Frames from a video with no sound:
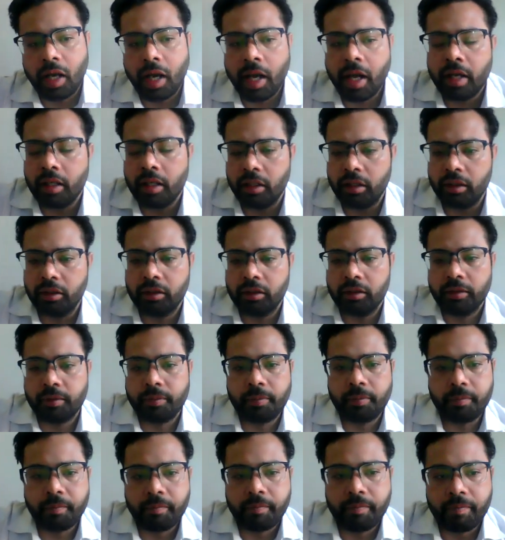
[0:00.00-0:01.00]
and
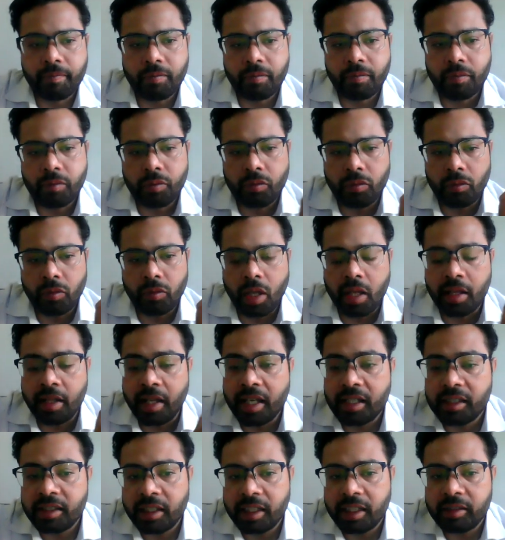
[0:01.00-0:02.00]
the
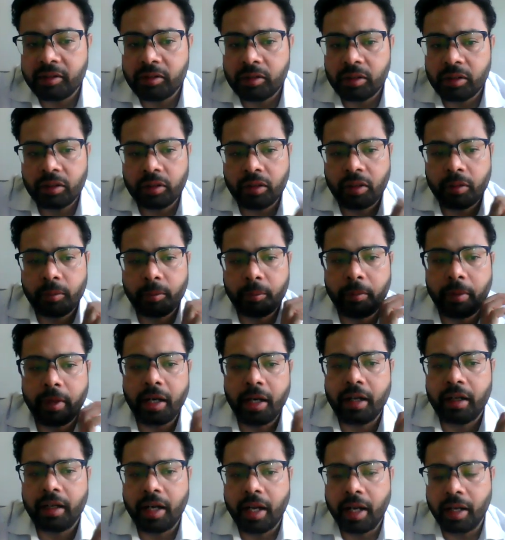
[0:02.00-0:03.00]
next is
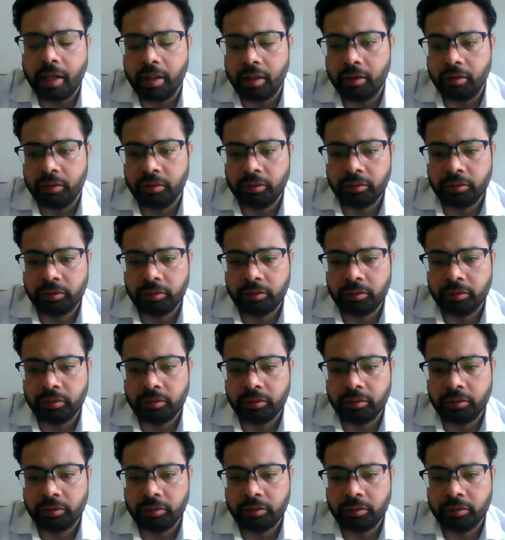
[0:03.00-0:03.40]
paracrine.